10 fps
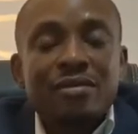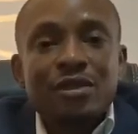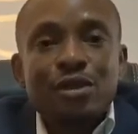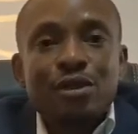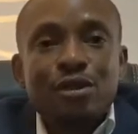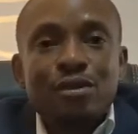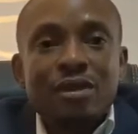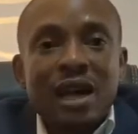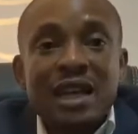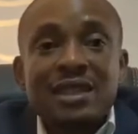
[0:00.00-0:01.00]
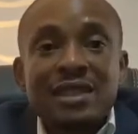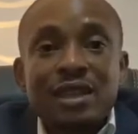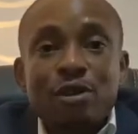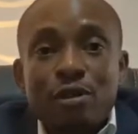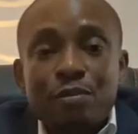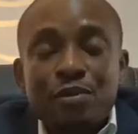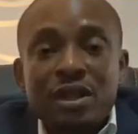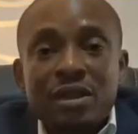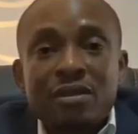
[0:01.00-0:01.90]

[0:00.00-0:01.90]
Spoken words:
you know, as the company